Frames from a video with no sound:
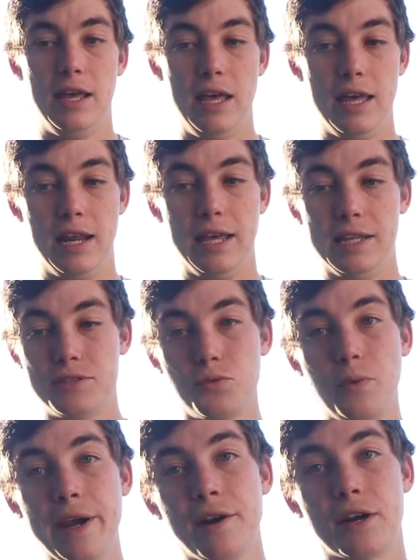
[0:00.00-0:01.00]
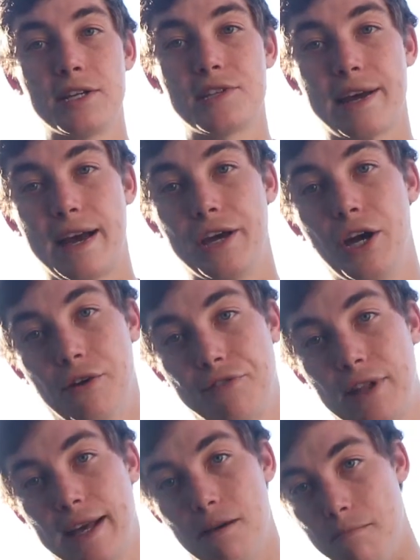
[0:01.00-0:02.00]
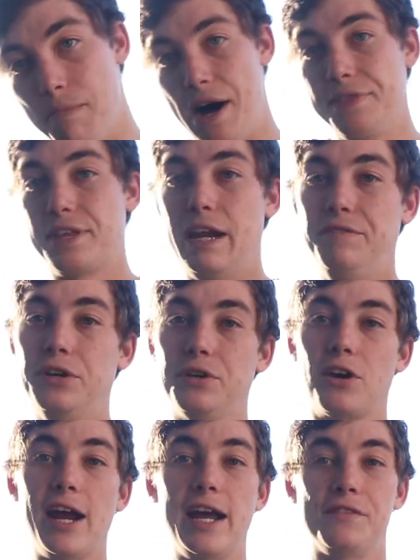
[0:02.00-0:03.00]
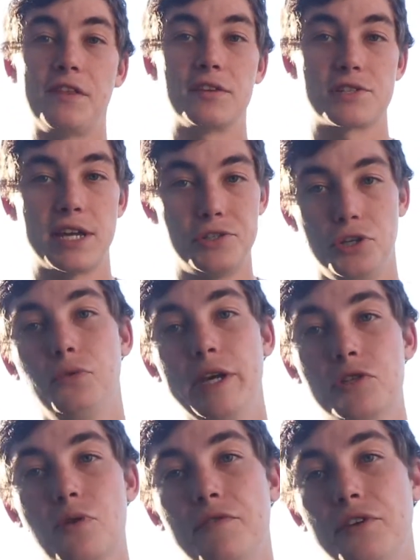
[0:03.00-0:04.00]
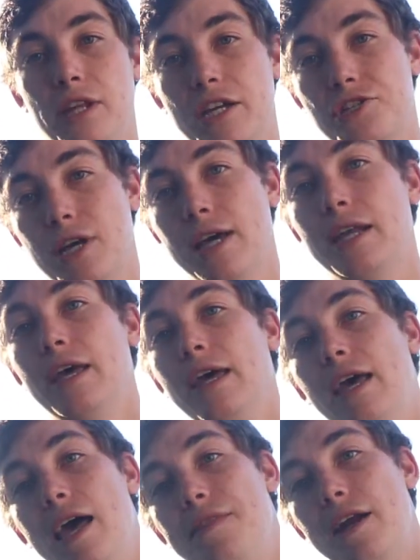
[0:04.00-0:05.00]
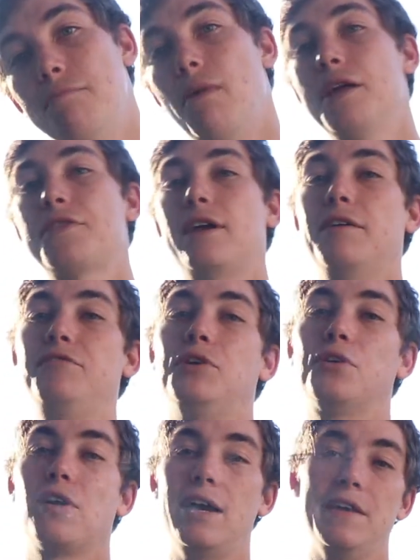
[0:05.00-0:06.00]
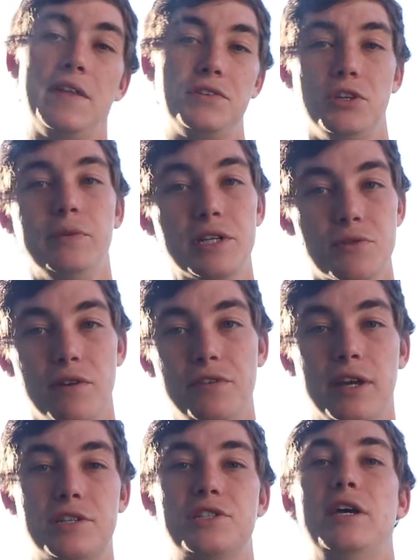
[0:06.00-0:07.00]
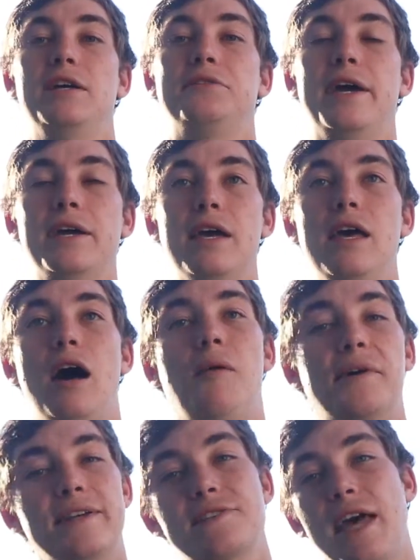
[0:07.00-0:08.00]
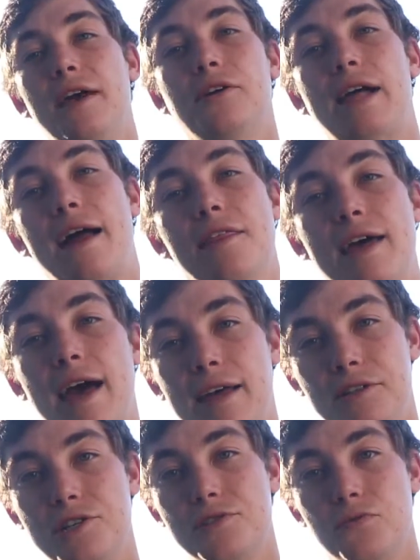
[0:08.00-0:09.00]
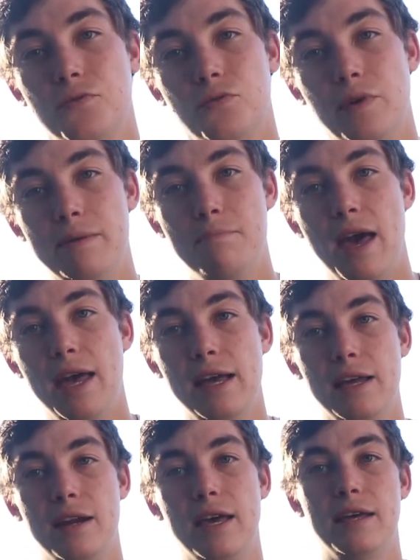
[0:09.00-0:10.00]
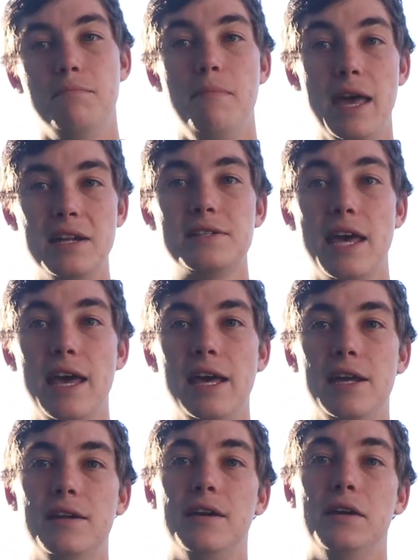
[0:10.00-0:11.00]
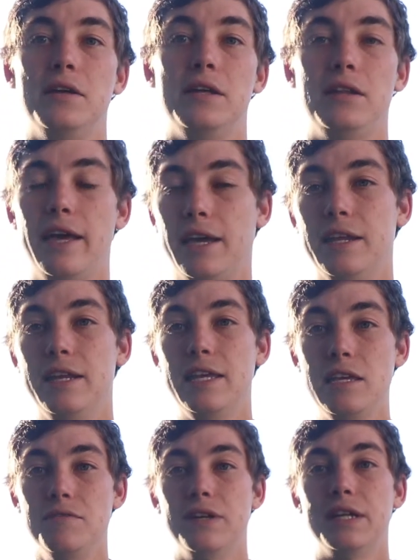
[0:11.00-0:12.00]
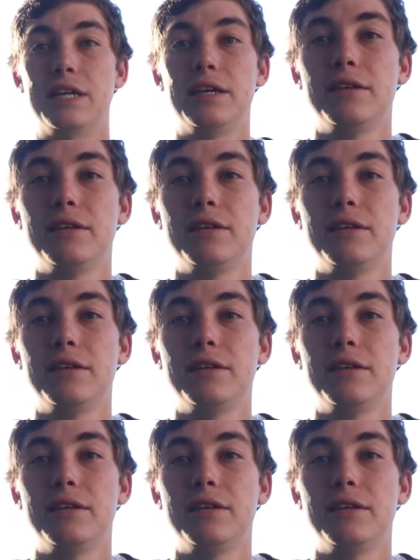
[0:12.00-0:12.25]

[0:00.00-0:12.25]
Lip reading: And it's weird because, like, I go for, like, a month and I feel great, and then there's, like, 2 weeks where I feel like shit, and then a month and I feel great, and then 2 weeks where I feel like shit. Like, I want to cycle out of that and just remain and maintain, like, an even